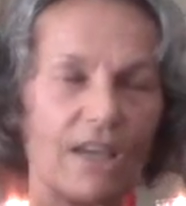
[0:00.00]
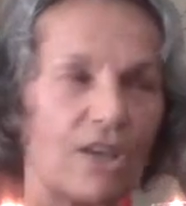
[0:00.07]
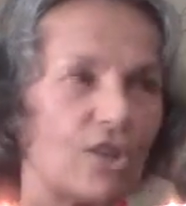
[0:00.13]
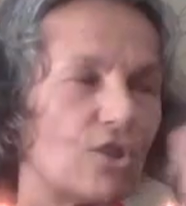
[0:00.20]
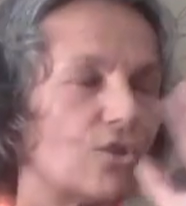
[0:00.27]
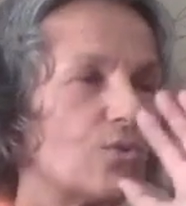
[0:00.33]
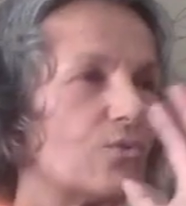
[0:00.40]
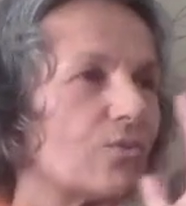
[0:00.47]

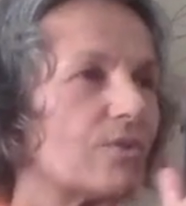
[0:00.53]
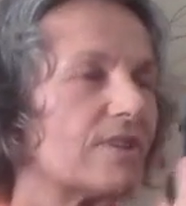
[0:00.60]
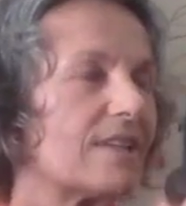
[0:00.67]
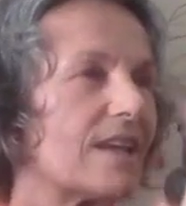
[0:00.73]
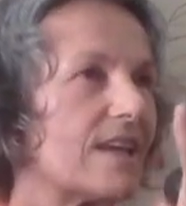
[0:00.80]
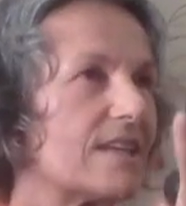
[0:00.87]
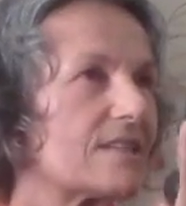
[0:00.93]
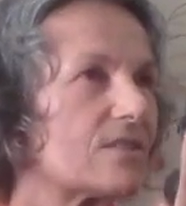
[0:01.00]
You,
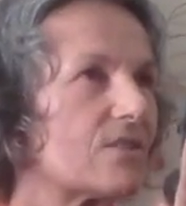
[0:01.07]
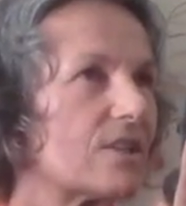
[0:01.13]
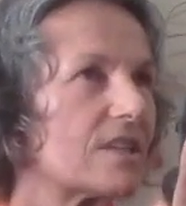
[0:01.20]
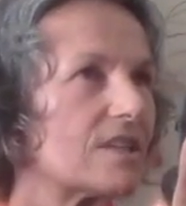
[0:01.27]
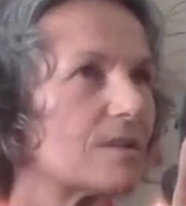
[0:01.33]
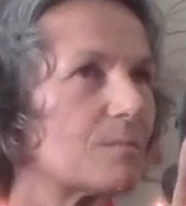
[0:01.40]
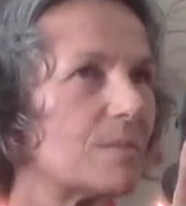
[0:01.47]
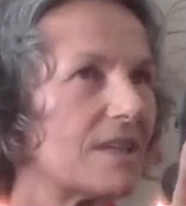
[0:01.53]
there is going
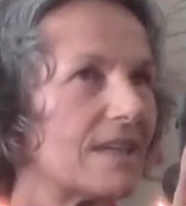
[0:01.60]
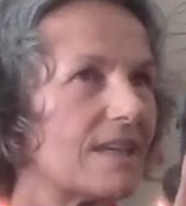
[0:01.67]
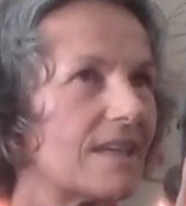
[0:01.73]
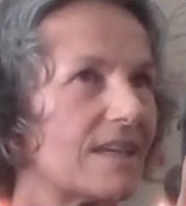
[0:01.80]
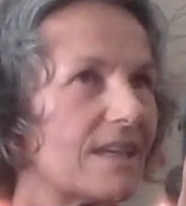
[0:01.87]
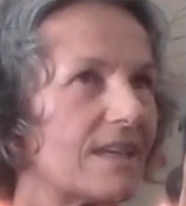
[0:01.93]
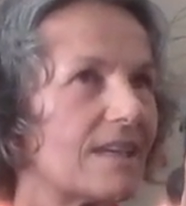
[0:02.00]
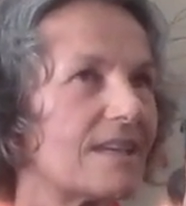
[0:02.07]
to be
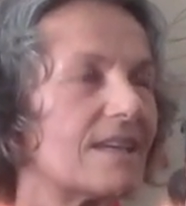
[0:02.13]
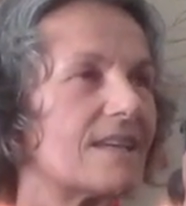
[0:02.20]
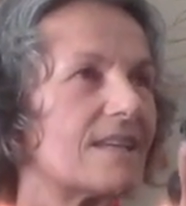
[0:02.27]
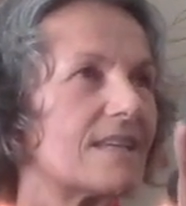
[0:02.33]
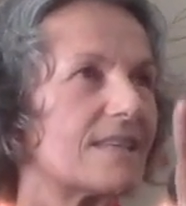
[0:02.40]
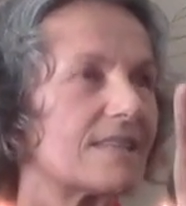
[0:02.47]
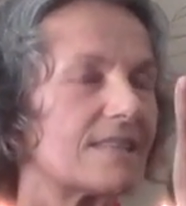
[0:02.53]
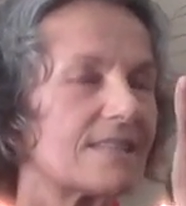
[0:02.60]

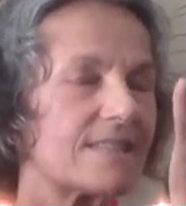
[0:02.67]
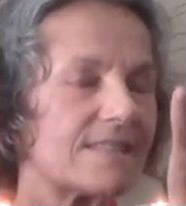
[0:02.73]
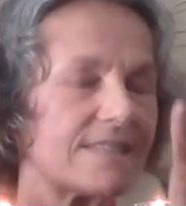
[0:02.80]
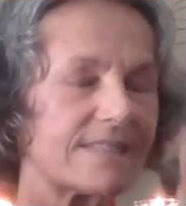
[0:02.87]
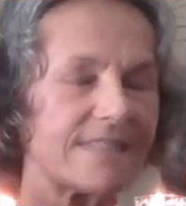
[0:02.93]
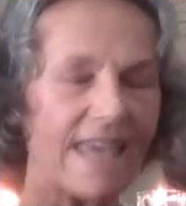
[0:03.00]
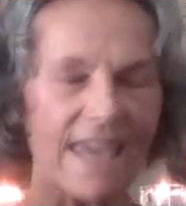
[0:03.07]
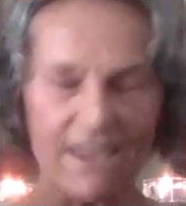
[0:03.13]

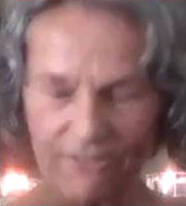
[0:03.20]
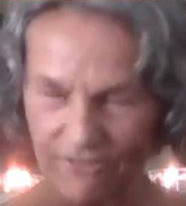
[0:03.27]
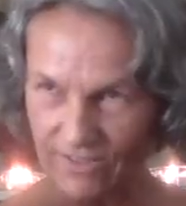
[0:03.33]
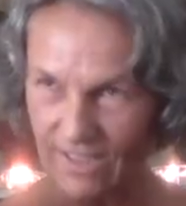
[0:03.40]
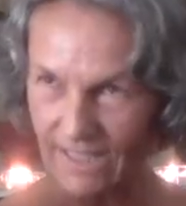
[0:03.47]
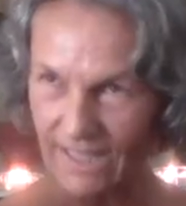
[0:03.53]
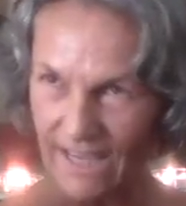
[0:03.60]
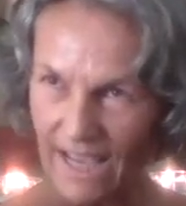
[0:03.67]

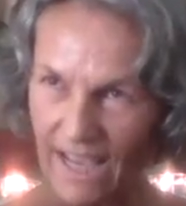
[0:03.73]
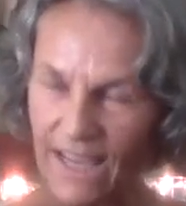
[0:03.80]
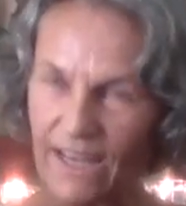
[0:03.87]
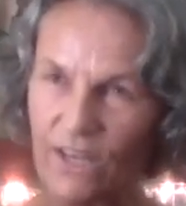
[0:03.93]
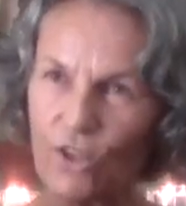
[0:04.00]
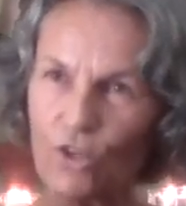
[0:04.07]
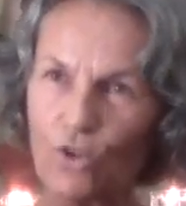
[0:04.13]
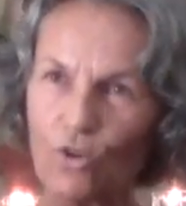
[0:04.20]
safety,
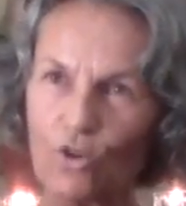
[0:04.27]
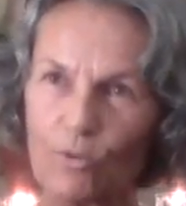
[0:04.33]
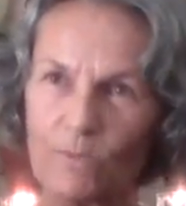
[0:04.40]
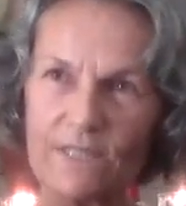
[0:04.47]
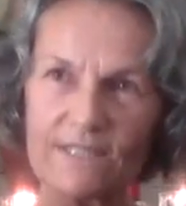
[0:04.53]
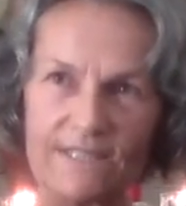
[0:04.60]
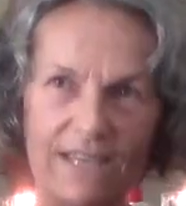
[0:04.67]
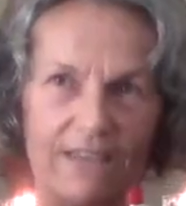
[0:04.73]

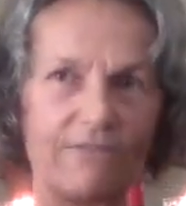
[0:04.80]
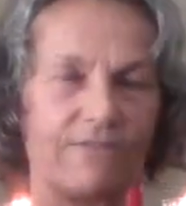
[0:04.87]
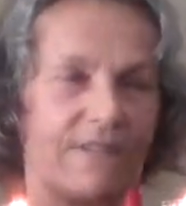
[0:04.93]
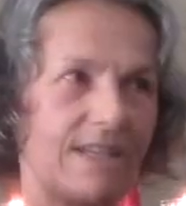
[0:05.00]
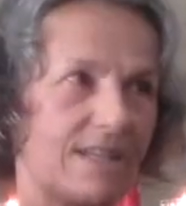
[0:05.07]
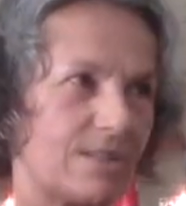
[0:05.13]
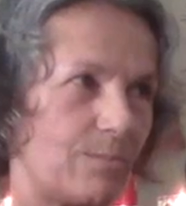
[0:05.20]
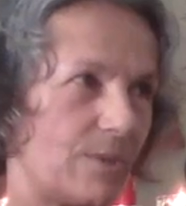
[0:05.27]
enormous safety
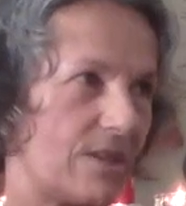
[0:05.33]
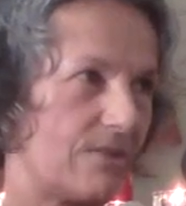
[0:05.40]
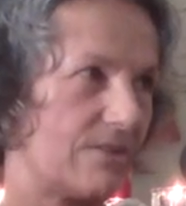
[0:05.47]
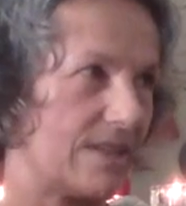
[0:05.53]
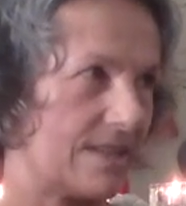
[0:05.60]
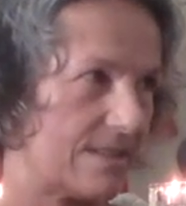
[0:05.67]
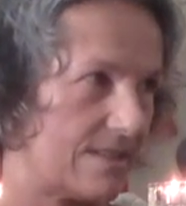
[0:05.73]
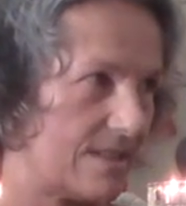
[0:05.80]

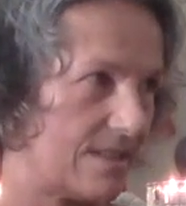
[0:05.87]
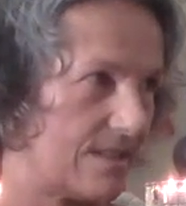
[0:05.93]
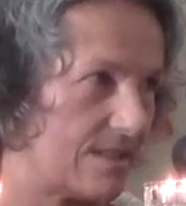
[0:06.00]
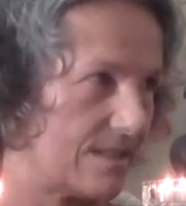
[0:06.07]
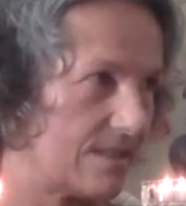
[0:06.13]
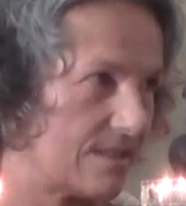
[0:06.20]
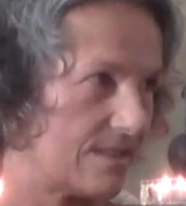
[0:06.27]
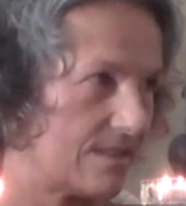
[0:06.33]
experienced here.
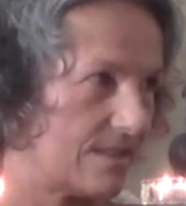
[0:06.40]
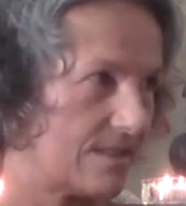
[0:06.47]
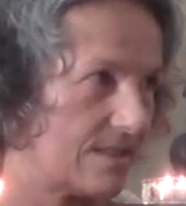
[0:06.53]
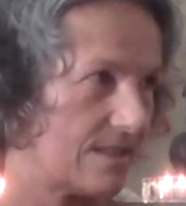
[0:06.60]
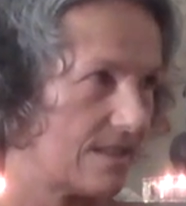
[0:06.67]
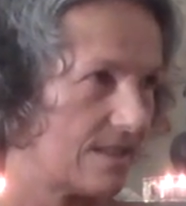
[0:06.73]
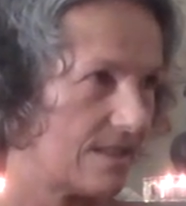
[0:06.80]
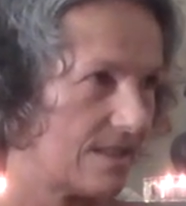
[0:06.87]

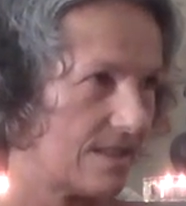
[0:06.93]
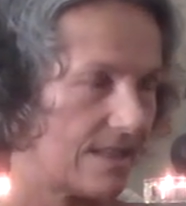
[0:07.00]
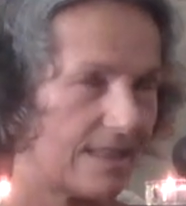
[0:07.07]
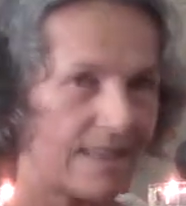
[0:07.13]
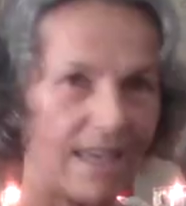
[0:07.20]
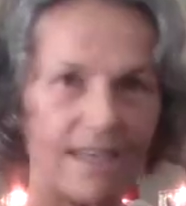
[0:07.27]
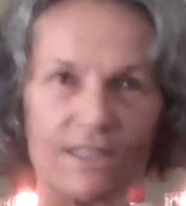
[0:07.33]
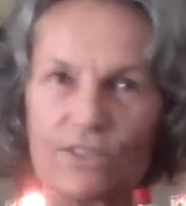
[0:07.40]

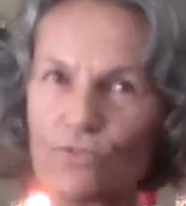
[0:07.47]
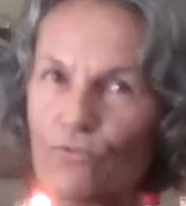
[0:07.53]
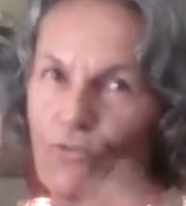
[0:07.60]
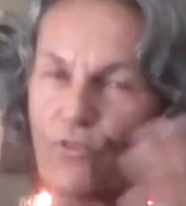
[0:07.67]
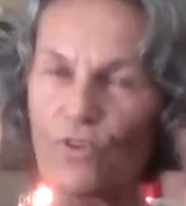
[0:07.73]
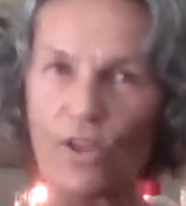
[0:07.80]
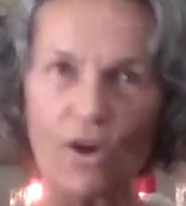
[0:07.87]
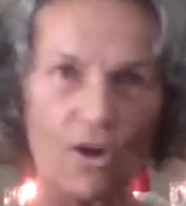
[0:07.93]
There is
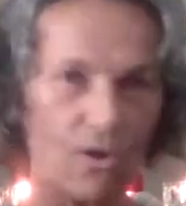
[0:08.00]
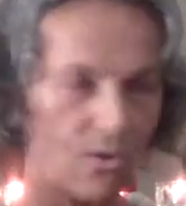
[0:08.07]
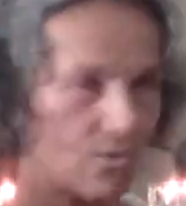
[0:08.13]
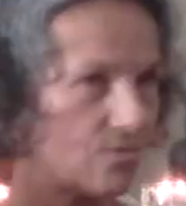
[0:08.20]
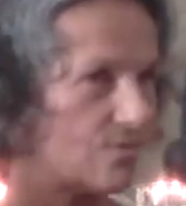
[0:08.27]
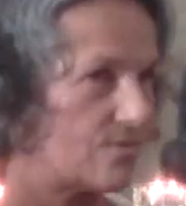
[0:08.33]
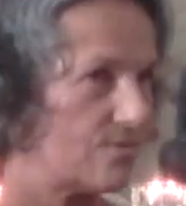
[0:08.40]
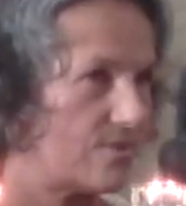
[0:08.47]

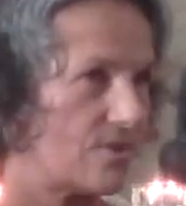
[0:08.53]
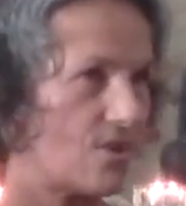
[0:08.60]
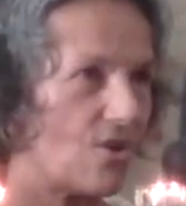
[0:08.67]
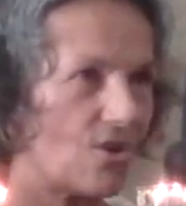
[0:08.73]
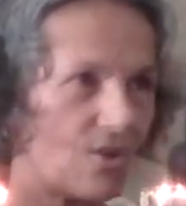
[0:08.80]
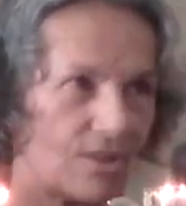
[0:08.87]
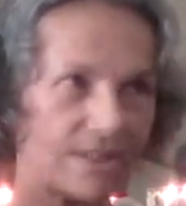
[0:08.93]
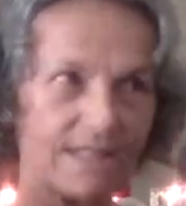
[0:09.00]
flow
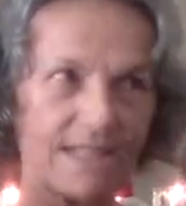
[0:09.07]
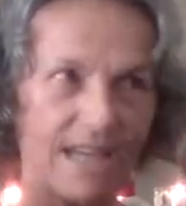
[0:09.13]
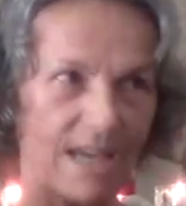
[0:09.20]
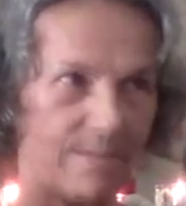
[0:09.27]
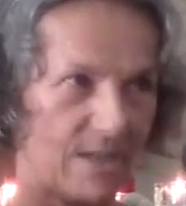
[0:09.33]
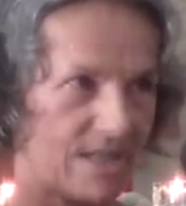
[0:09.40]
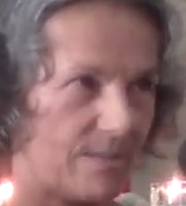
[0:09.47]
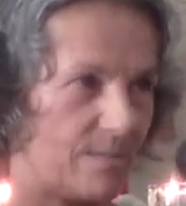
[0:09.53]
all the
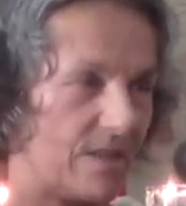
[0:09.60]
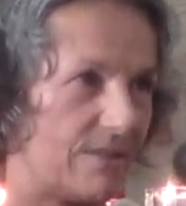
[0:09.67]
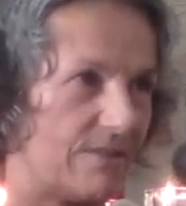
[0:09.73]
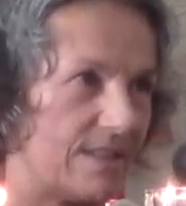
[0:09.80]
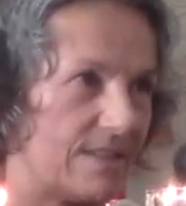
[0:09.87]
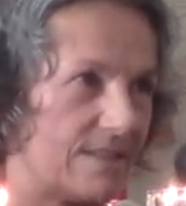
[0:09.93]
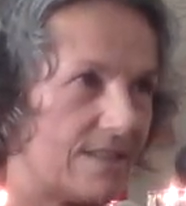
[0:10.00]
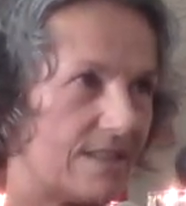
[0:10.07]
time
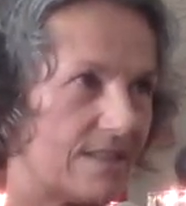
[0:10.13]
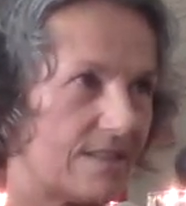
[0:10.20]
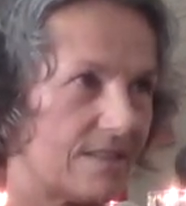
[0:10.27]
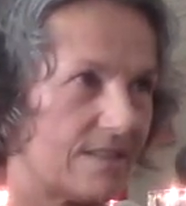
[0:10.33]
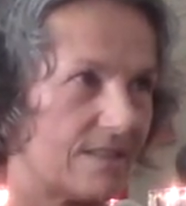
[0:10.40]
experienced here.